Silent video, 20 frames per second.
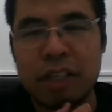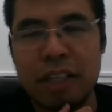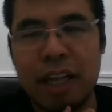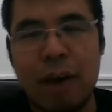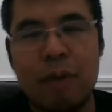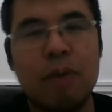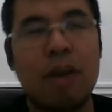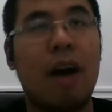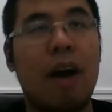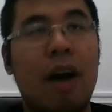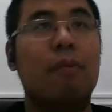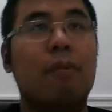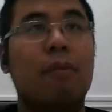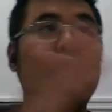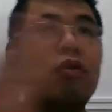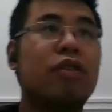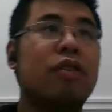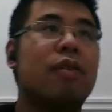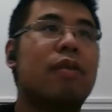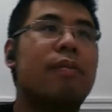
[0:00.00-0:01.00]
And now we got
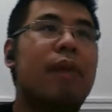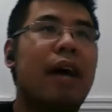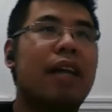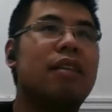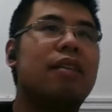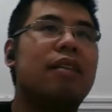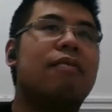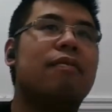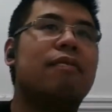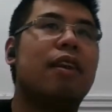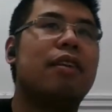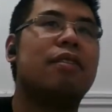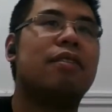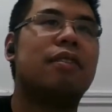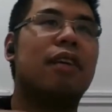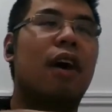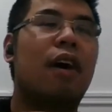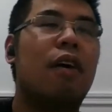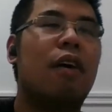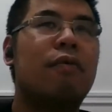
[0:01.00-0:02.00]
most of them at the event
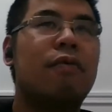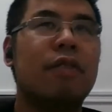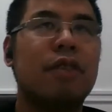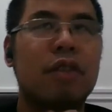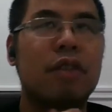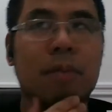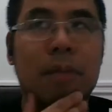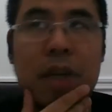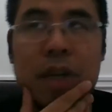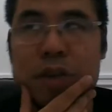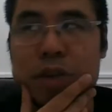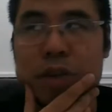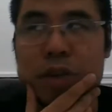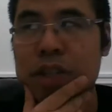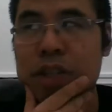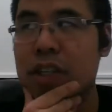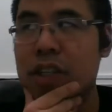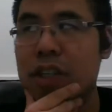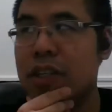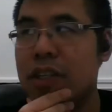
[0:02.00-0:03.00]
itself. It's going to be
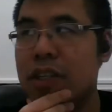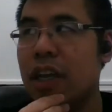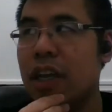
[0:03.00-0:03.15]
interesting to see.